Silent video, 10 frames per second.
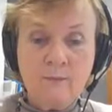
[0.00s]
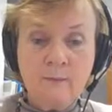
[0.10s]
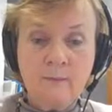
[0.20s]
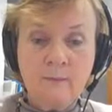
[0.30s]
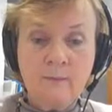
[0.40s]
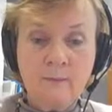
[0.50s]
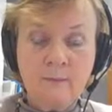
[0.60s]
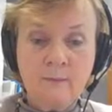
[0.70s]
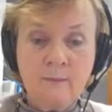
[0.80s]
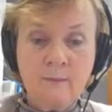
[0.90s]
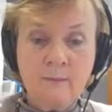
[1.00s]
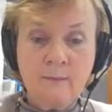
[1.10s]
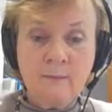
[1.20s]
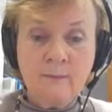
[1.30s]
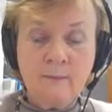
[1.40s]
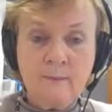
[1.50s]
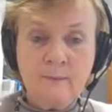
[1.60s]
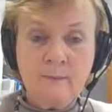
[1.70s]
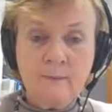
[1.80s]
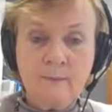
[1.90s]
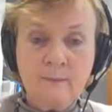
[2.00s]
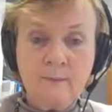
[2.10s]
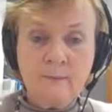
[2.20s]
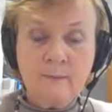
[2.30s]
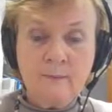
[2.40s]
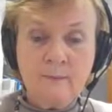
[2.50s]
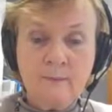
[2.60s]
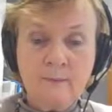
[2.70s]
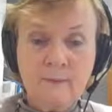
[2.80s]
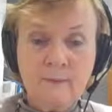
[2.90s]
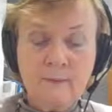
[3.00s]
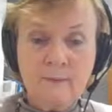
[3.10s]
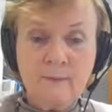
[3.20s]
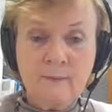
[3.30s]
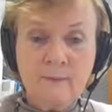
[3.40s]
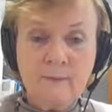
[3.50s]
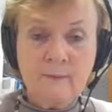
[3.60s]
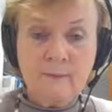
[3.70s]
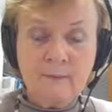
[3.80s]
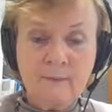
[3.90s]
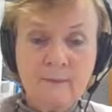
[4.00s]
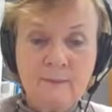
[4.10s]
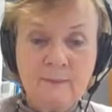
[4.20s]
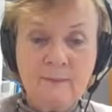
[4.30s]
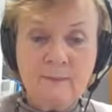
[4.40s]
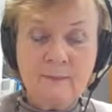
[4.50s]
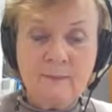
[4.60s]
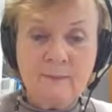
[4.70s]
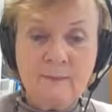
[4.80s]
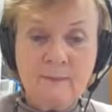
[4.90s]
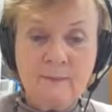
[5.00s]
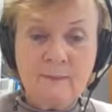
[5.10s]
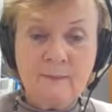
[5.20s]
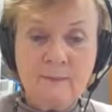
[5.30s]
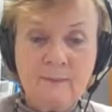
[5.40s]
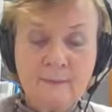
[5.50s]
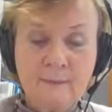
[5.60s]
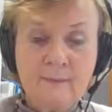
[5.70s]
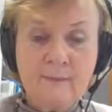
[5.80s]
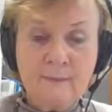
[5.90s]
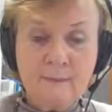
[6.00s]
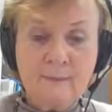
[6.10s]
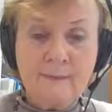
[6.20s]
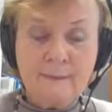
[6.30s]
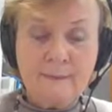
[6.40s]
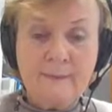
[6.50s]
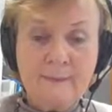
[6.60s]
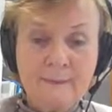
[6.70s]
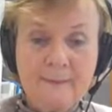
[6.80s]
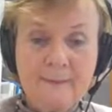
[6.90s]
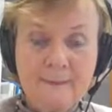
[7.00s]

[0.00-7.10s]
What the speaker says: (silent)